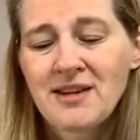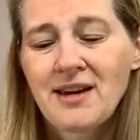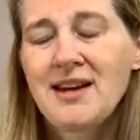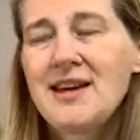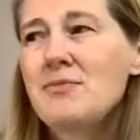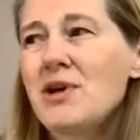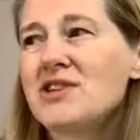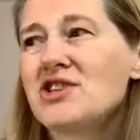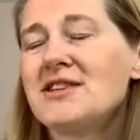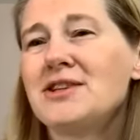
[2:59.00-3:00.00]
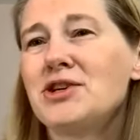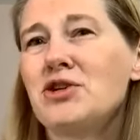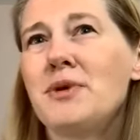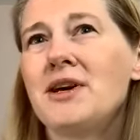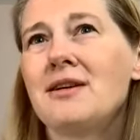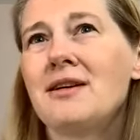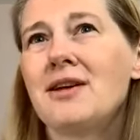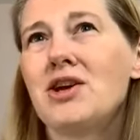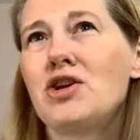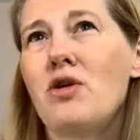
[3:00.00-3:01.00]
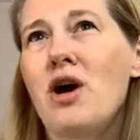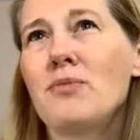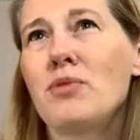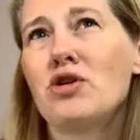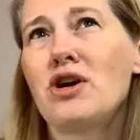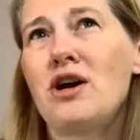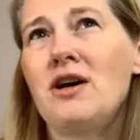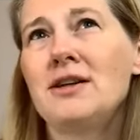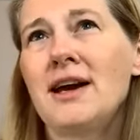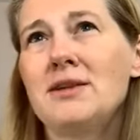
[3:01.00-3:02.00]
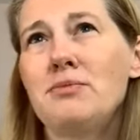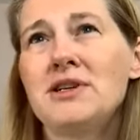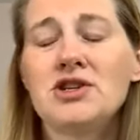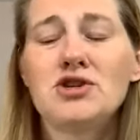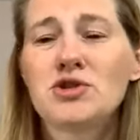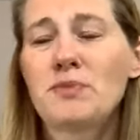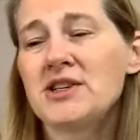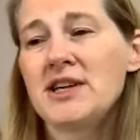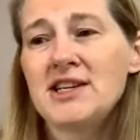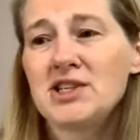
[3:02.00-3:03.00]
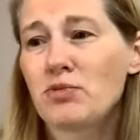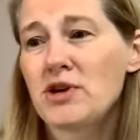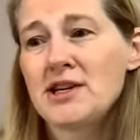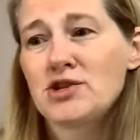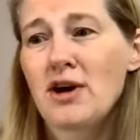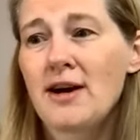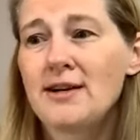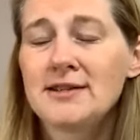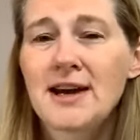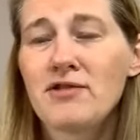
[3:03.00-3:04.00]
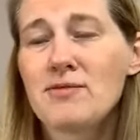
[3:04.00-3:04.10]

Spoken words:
And he mentioned it a little bit. Our protocol had been to do spontaneous breathing trials every